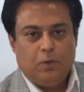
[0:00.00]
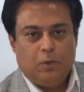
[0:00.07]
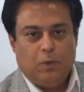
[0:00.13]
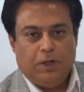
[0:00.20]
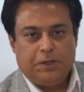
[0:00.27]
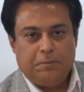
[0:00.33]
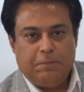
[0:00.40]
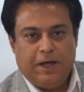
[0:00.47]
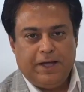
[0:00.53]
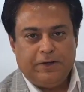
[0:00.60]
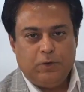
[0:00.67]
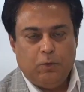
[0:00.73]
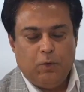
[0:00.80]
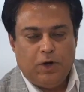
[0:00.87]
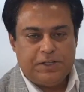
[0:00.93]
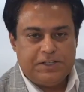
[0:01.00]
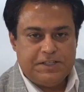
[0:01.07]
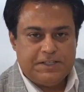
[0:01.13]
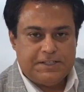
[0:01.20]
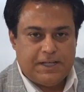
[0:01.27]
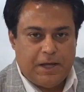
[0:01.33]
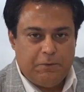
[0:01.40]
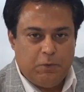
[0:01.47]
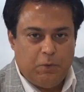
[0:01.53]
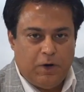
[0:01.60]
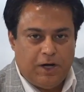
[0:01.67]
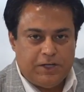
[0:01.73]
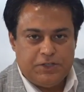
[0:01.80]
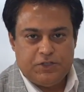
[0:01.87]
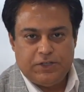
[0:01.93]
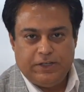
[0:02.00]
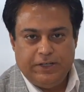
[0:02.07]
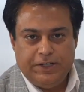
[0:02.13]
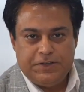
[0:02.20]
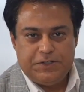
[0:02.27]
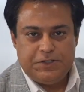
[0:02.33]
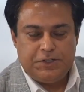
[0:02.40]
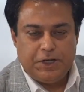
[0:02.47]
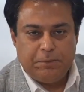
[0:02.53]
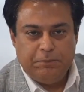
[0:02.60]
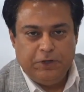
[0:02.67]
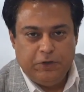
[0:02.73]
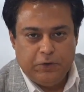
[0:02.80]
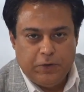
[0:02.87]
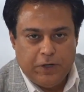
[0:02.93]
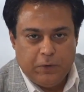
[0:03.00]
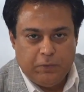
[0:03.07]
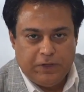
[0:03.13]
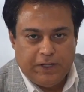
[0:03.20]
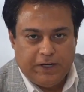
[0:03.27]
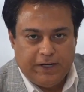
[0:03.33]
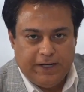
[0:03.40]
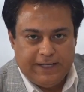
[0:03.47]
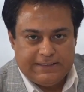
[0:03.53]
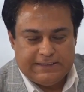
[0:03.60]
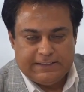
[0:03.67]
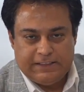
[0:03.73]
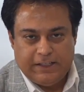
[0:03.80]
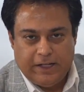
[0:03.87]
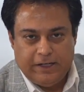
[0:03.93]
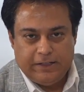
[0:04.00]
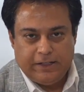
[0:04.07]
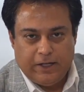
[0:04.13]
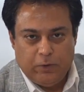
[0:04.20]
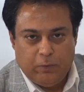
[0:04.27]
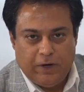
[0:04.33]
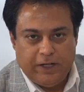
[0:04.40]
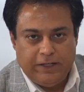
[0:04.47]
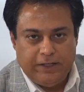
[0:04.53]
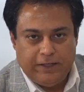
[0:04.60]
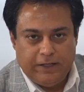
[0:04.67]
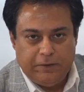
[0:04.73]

Welcome back. You're watching CyberWatch. Ladies and gentlemen, today with our guests Lalit Ahluwalia